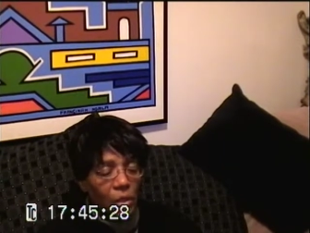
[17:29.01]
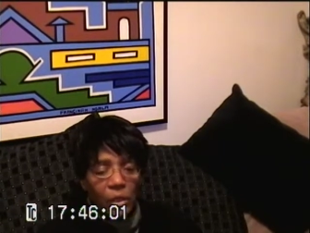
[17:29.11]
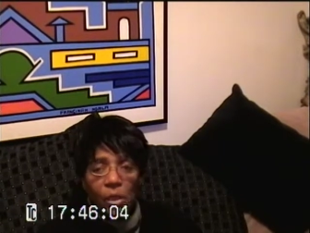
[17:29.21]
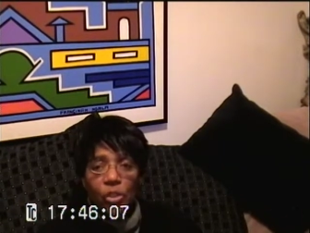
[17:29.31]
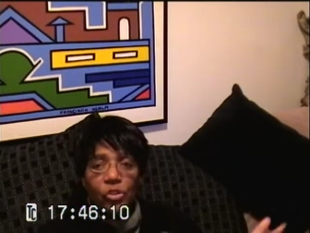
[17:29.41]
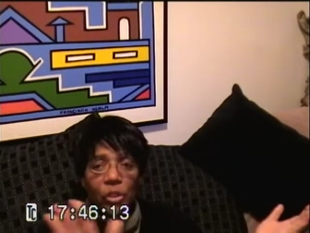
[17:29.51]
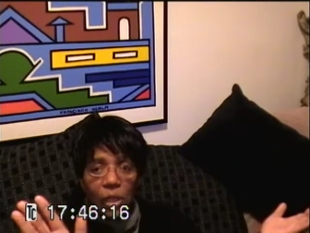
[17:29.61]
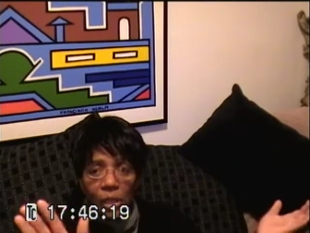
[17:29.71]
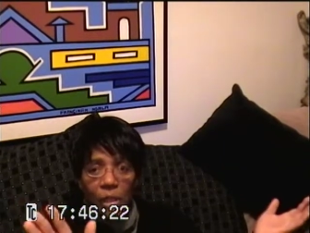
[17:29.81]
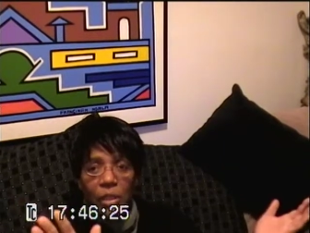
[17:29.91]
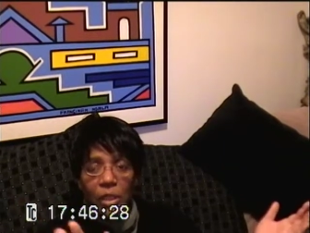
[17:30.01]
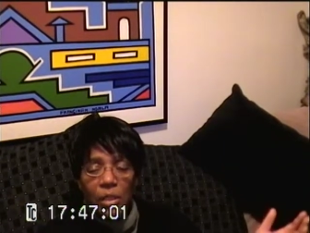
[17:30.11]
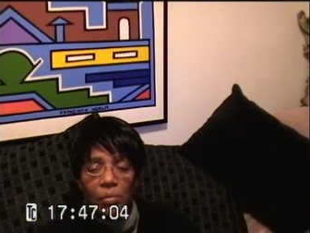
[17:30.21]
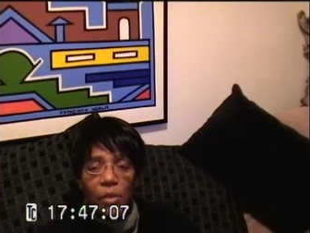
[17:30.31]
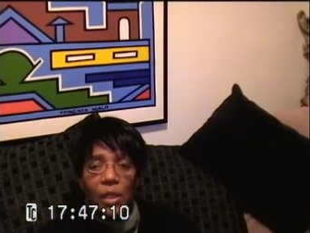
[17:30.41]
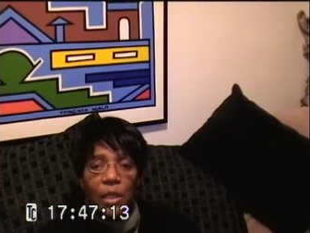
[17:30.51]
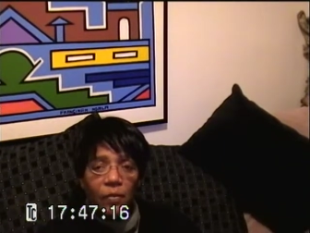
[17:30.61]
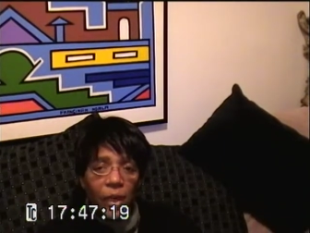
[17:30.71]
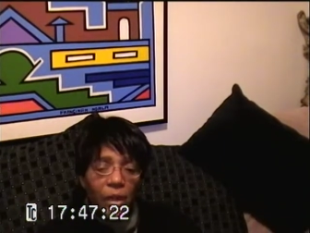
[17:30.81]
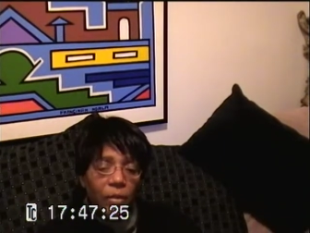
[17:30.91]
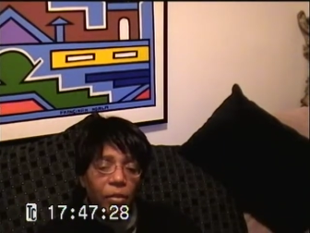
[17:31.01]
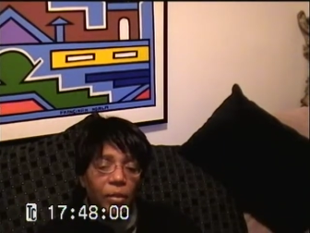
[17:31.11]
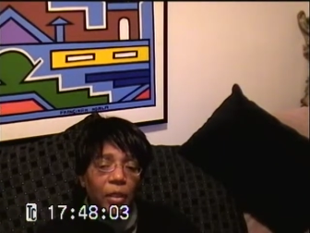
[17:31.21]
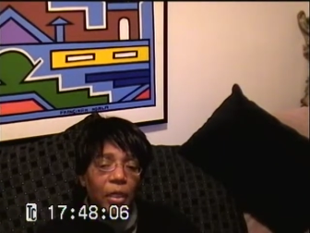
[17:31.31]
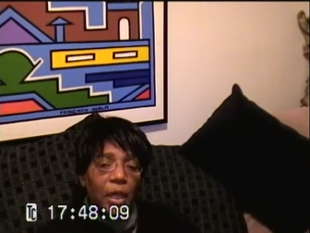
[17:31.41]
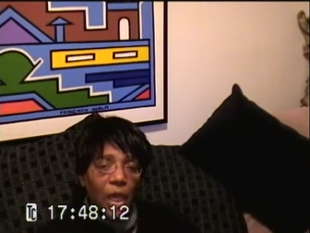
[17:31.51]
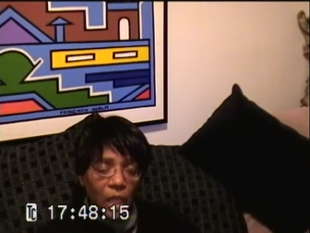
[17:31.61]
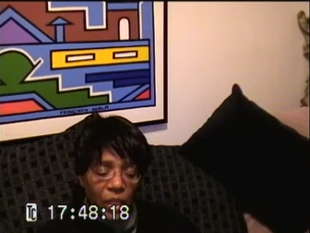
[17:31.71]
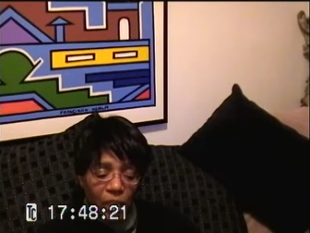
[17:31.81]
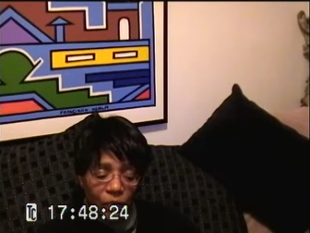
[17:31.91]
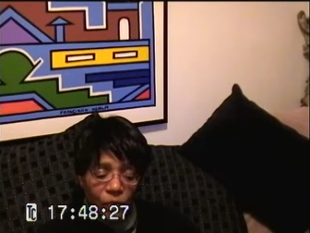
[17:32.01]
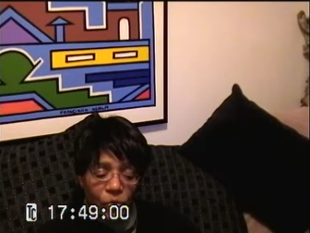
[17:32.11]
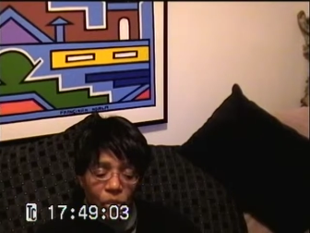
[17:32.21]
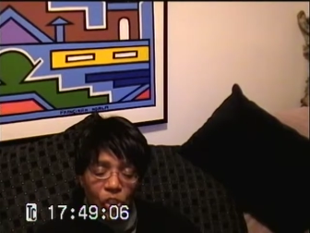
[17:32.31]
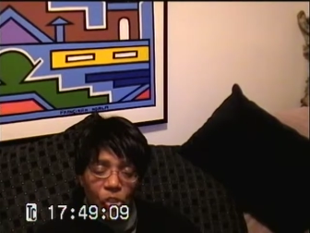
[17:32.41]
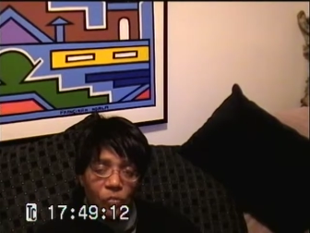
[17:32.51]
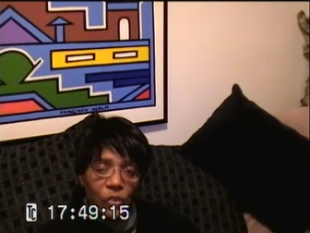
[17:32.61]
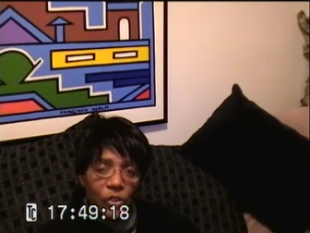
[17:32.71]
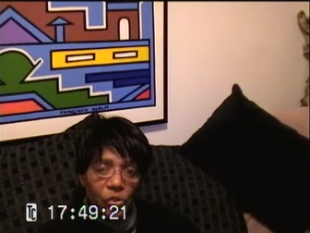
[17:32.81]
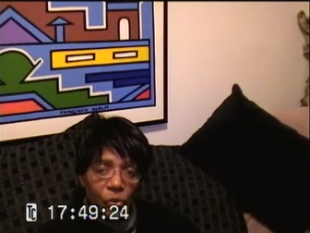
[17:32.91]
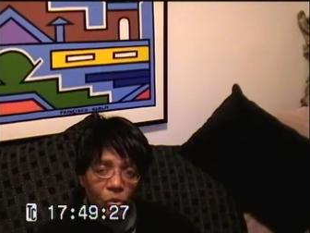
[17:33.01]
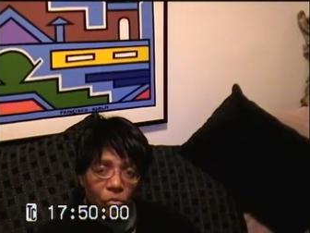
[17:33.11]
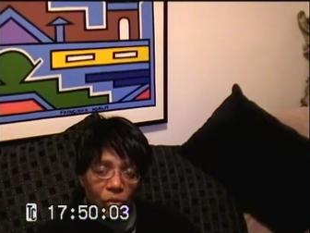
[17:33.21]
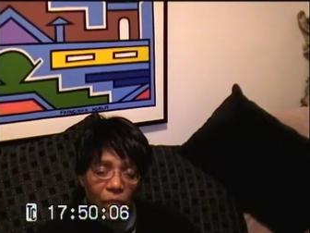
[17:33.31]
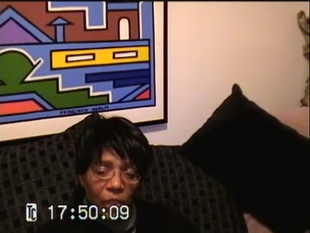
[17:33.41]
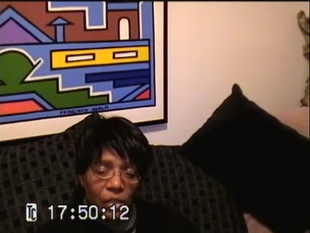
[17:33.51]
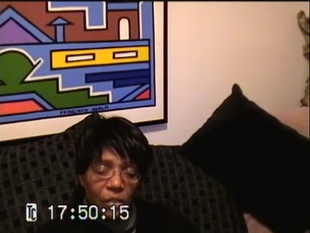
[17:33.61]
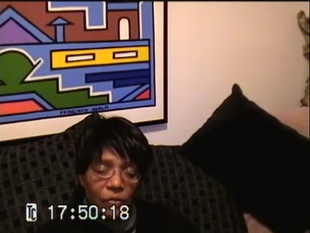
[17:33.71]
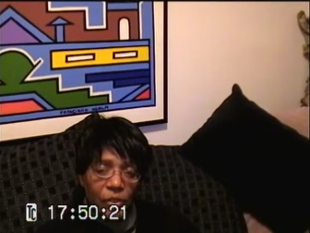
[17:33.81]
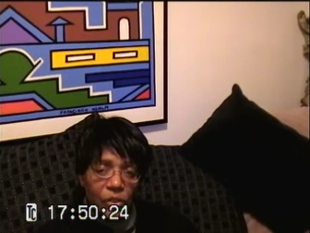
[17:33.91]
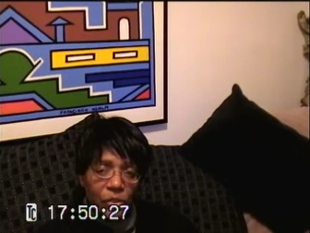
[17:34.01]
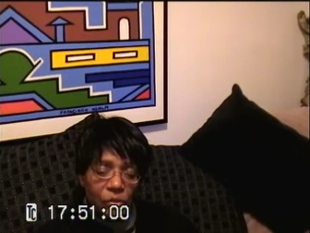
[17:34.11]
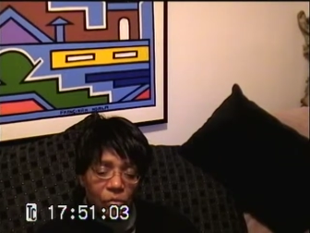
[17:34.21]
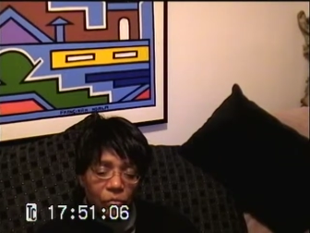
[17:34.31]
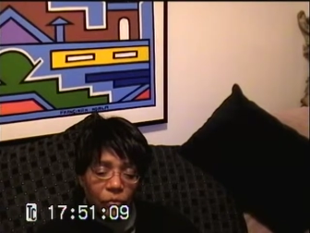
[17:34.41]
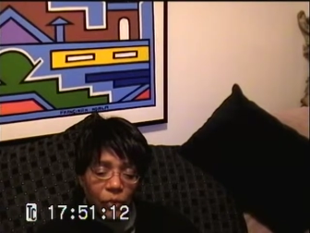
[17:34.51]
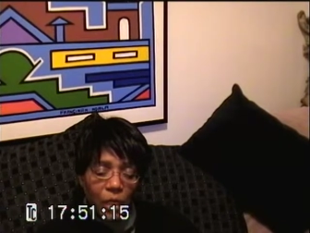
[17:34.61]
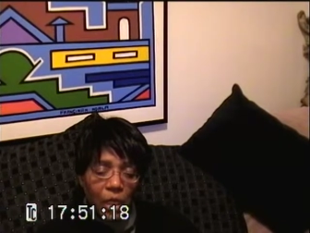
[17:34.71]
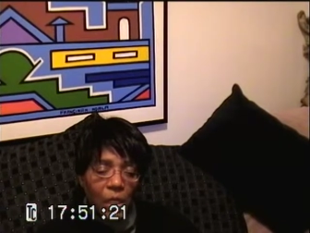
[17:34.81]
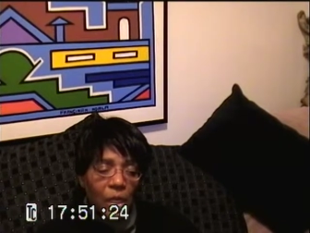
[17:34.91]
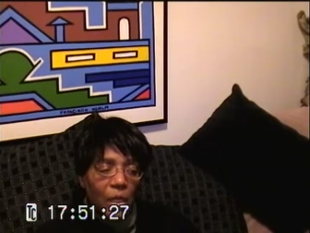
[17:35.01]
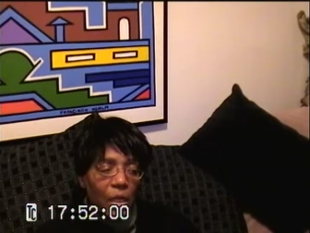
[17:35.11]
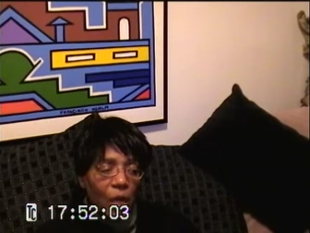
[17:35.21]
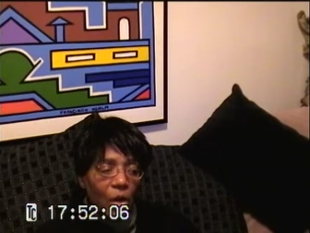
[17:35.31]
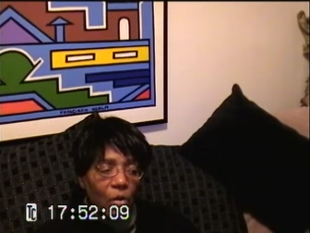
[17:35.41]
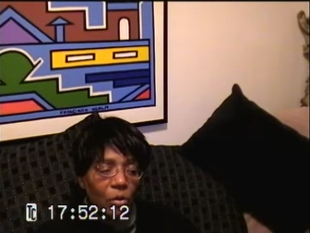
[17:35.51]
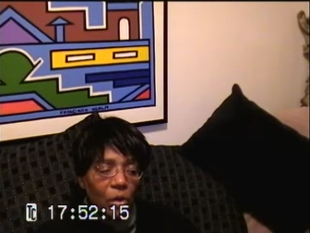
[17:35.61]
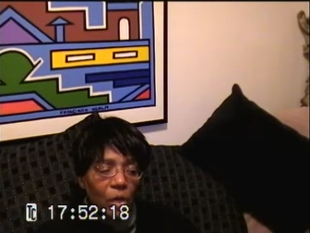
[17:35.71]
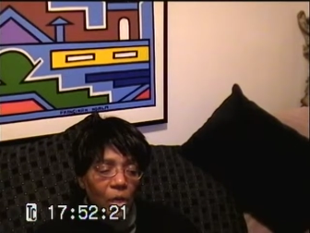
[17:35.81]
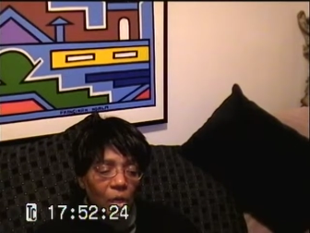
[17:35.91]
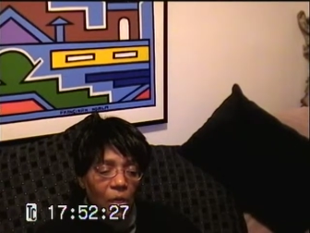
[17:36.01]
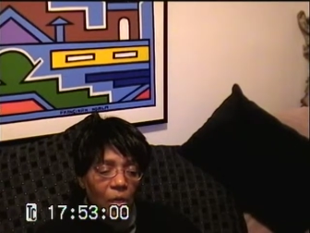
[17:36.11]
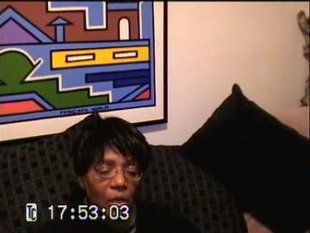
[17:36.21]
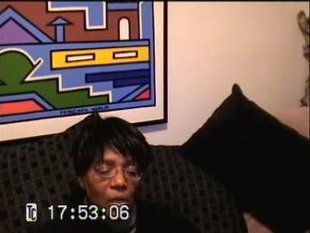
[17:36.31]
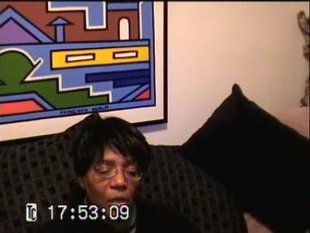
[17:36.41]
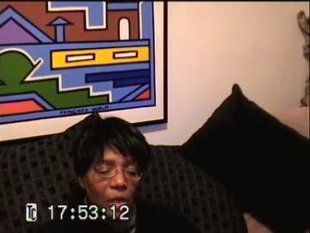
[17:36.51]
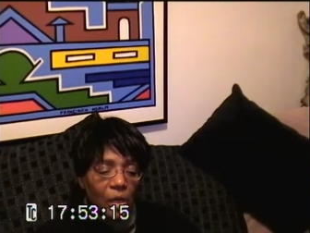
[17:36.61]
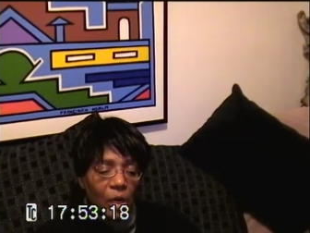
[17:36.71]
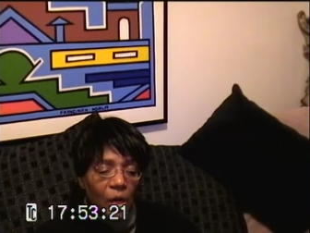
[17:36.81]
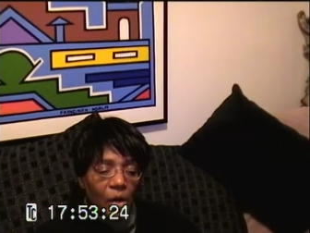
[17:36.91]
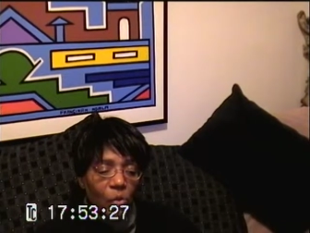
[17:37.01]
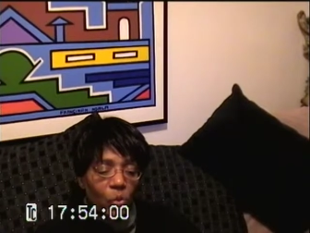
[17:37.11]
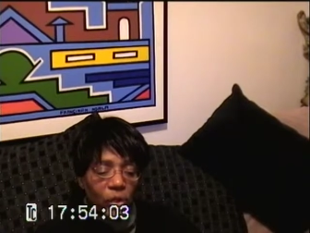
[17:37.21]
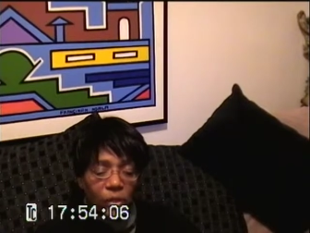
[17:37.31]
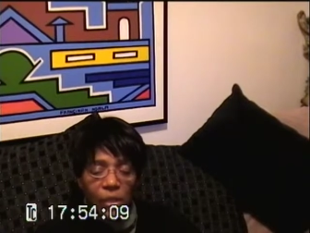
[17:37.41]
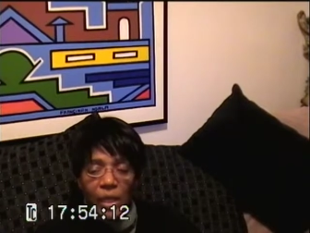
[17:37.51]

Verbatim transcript: it should get a clean bill of health, and therefore it should be sold relatively soon. Now, uh, one thing,